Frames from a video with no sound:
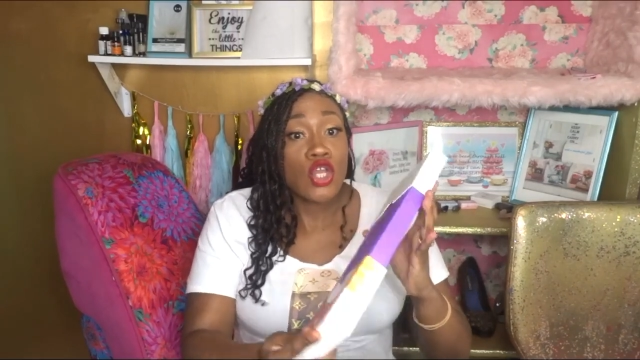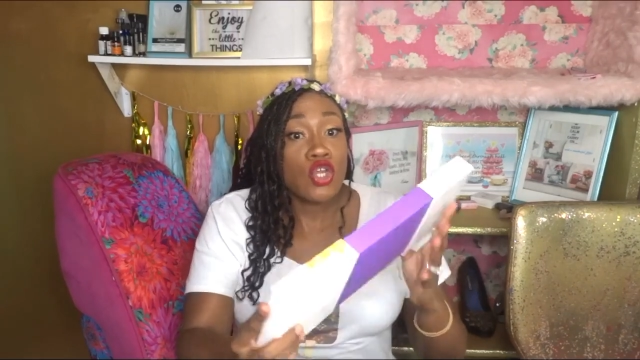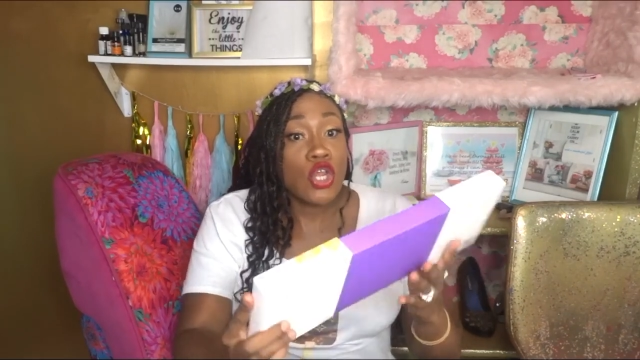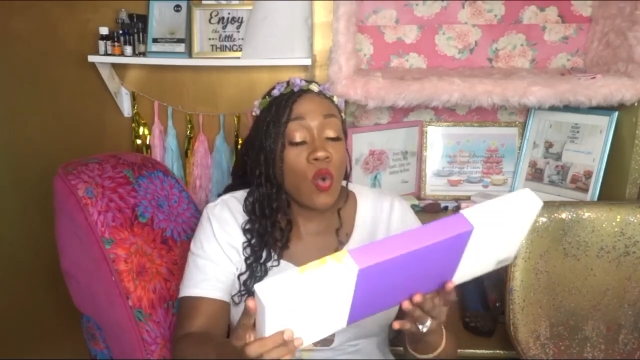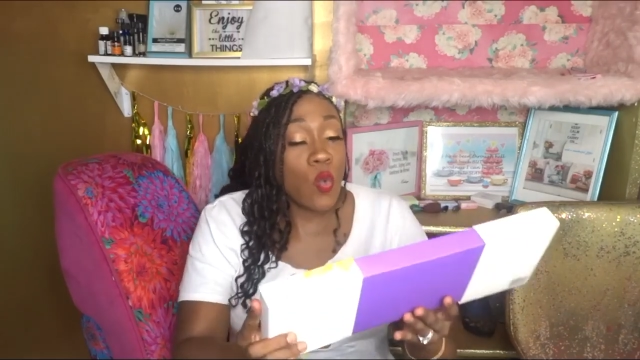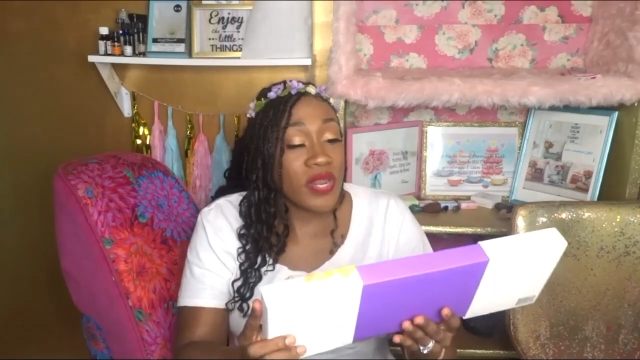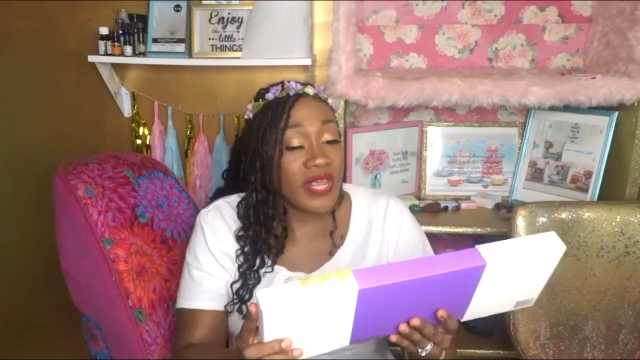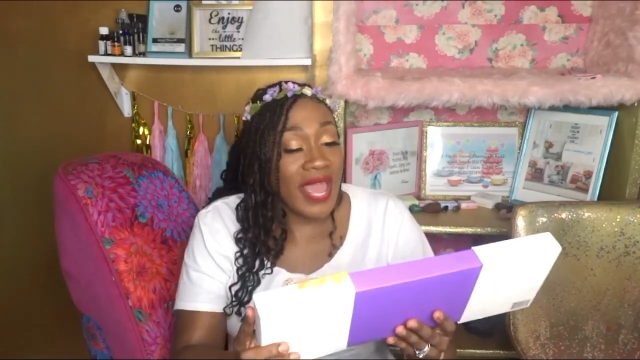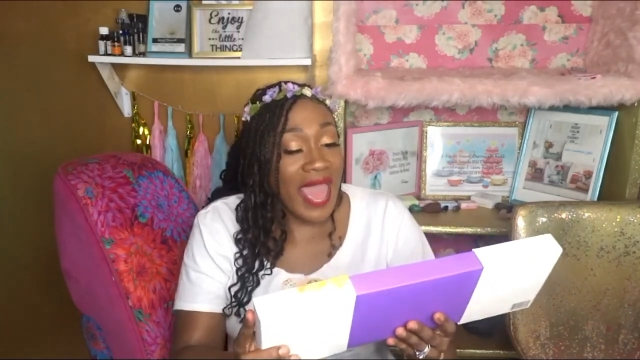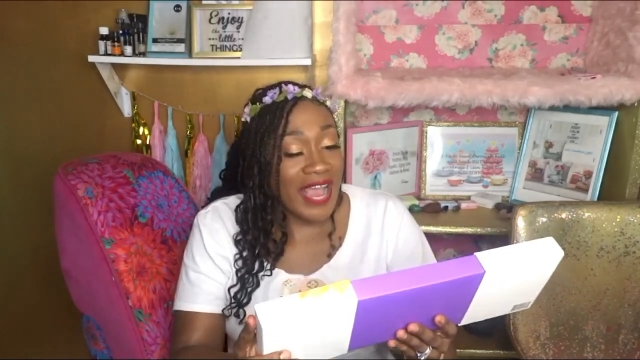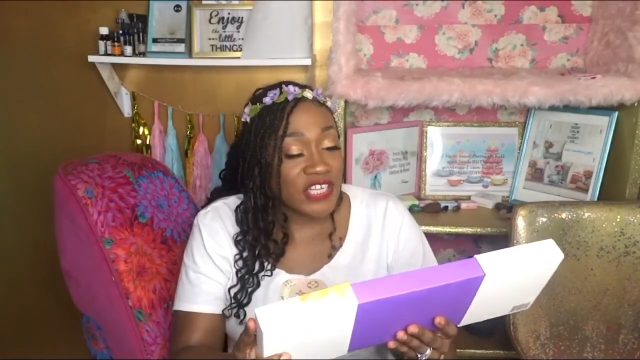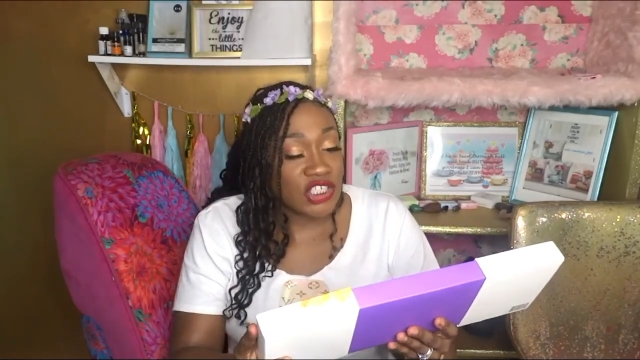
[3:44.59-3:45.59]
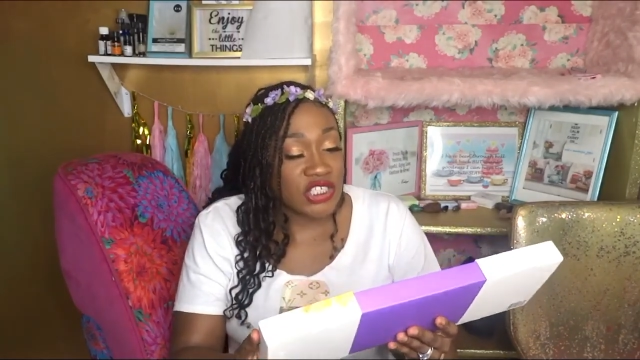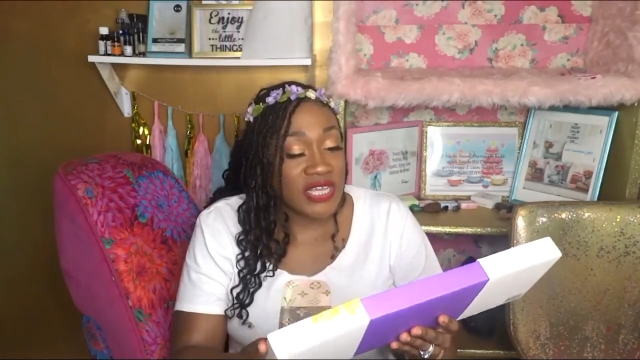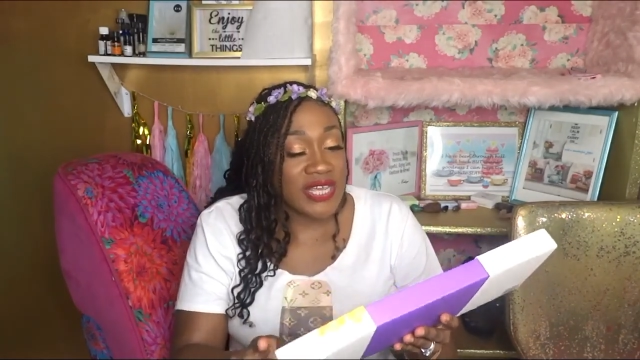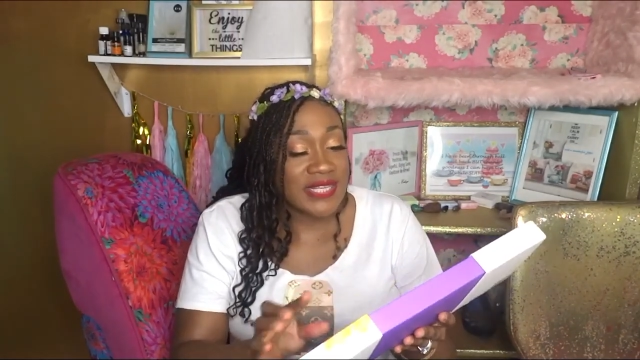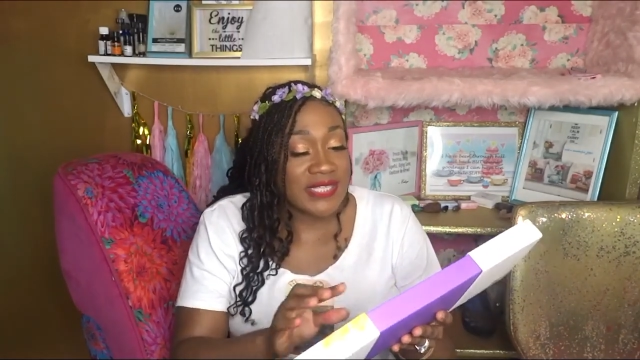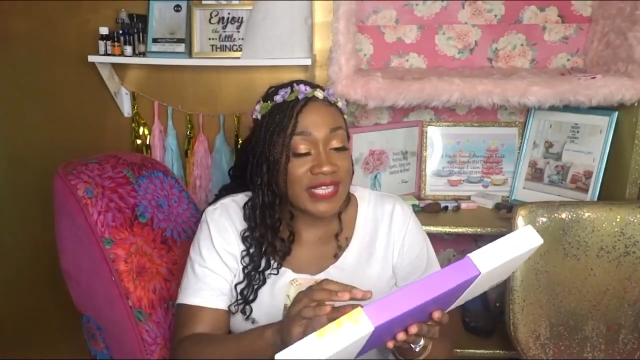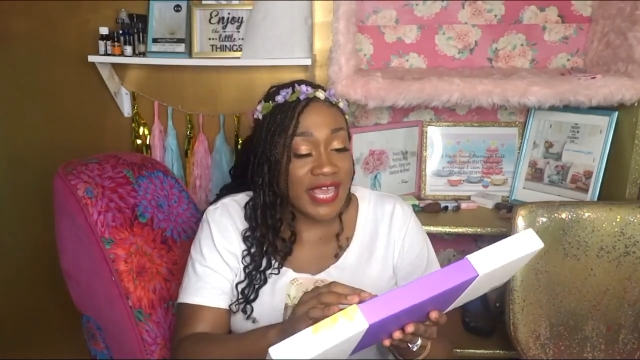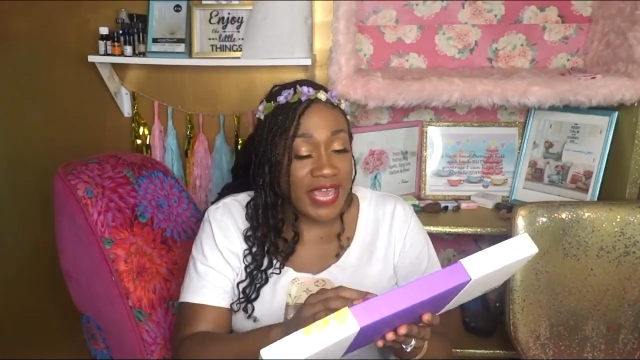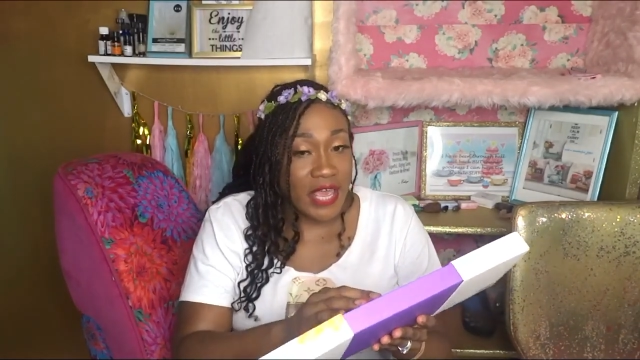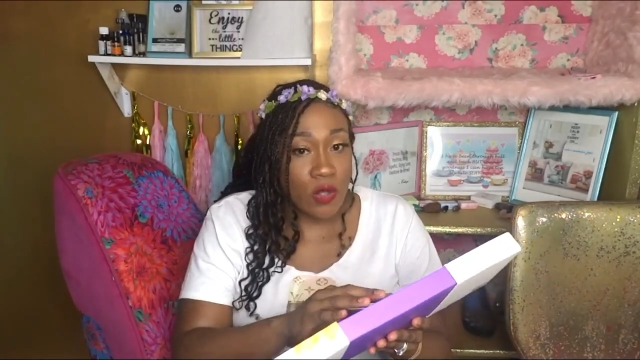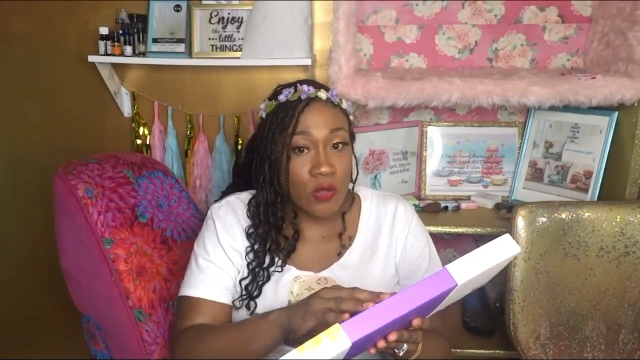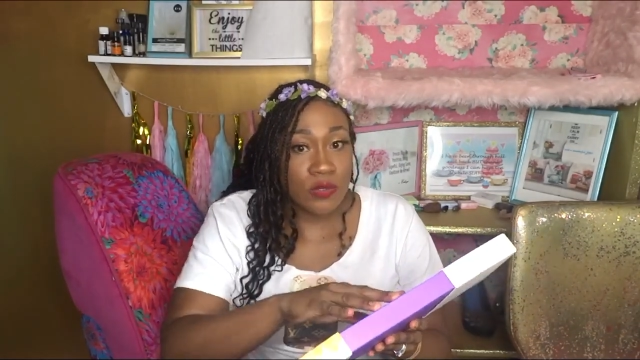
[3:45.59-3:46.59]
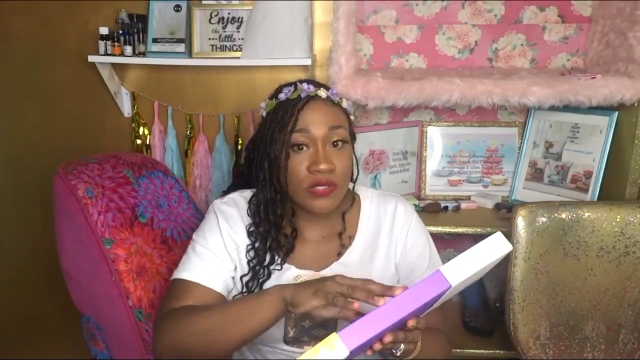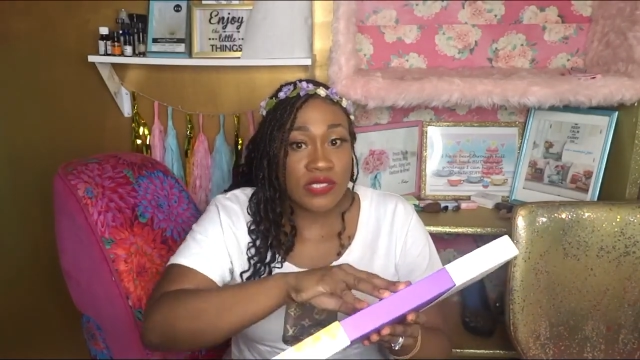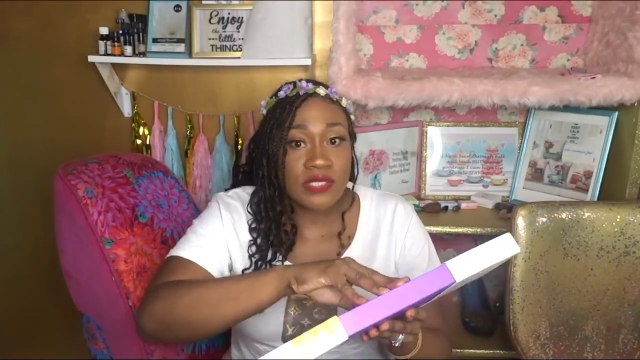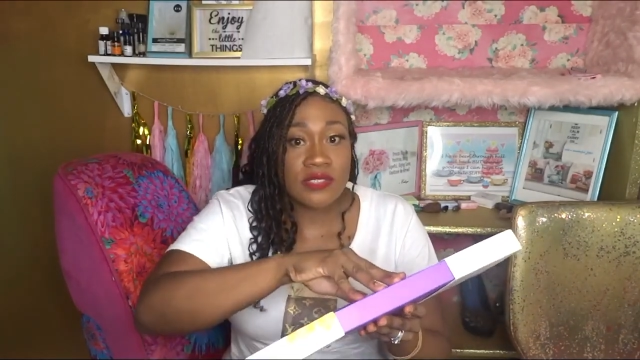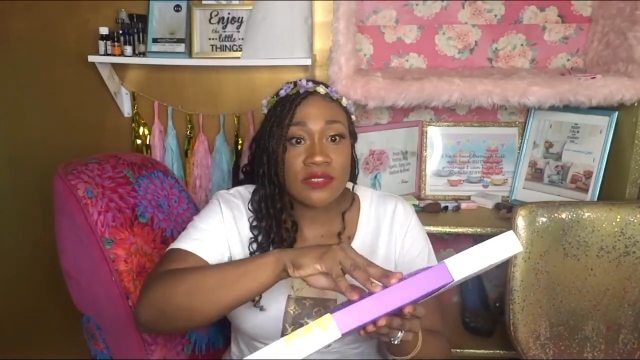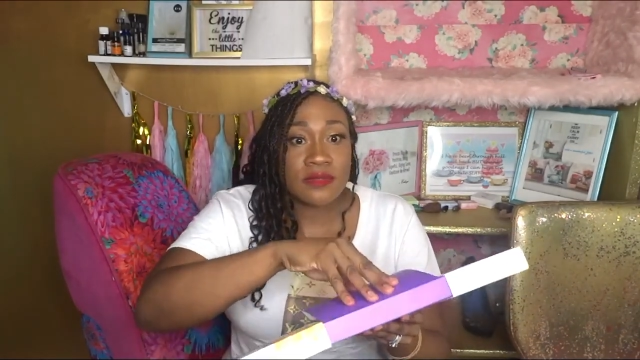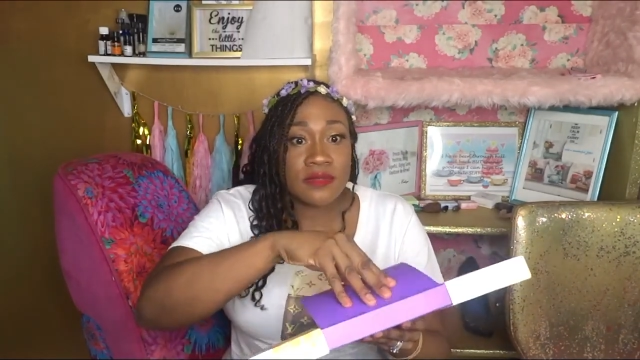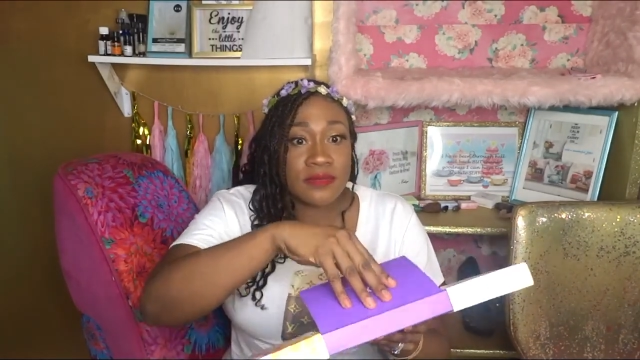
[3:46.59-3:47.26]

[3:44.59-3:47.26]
you know, what it actually entails.